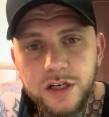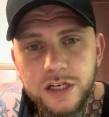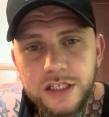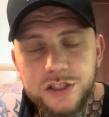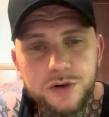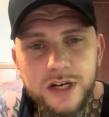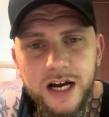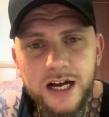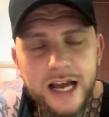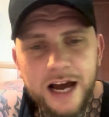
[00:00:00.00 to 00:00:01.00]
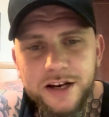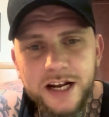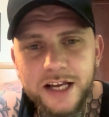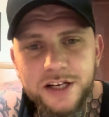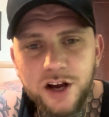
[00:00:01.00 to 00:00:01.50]
So God, how did
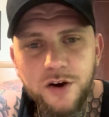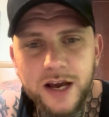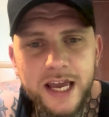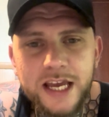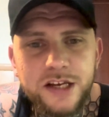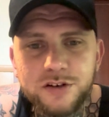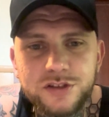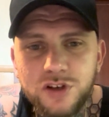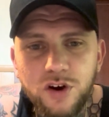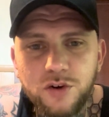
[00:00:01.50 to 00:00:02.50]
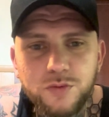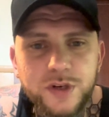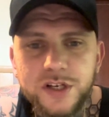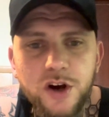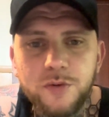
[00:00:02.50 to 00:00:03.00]
I know at 8 years old,
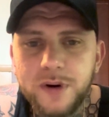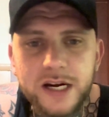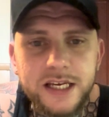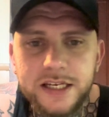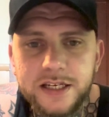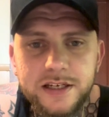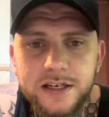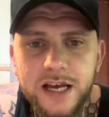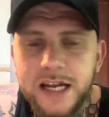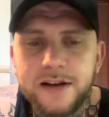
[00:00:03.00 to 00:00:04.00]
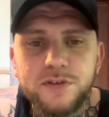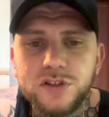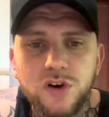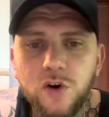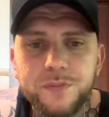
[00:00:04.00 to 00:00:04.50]
when nobody had ever
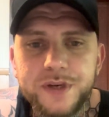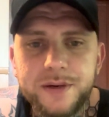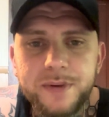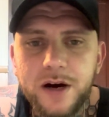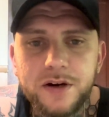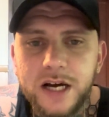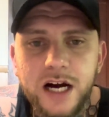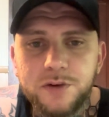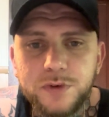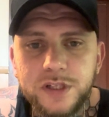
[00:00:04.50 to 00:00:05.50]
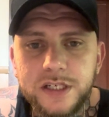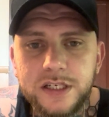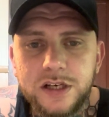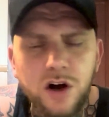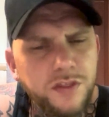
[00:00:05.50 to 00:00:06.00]
told me about God
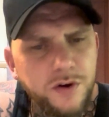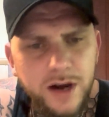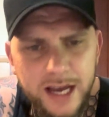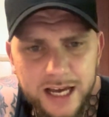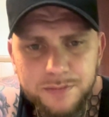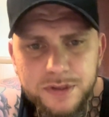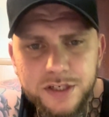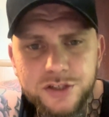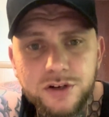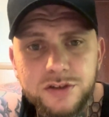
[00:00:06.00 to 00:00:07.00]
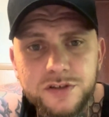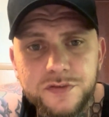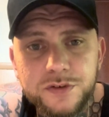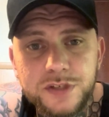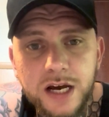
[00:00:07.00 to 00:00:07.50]
really, although I had been to church a
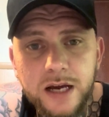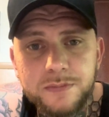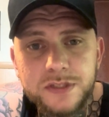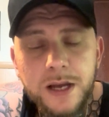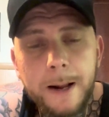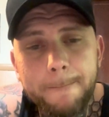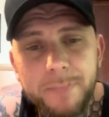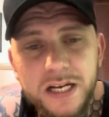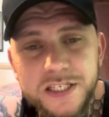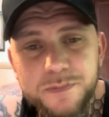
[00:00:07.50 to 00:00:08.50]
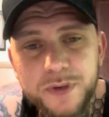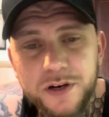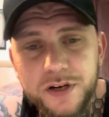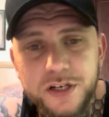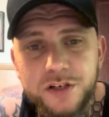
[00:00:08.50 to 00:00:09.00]
few times, my
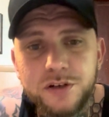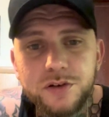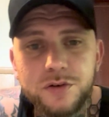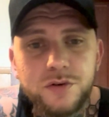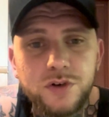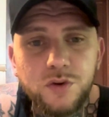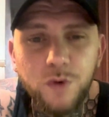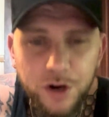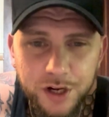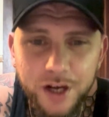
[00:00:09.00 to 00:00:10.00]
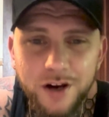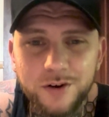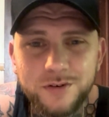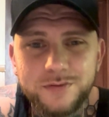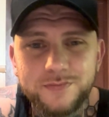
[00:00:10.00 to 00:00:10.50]
spirit knew where to go.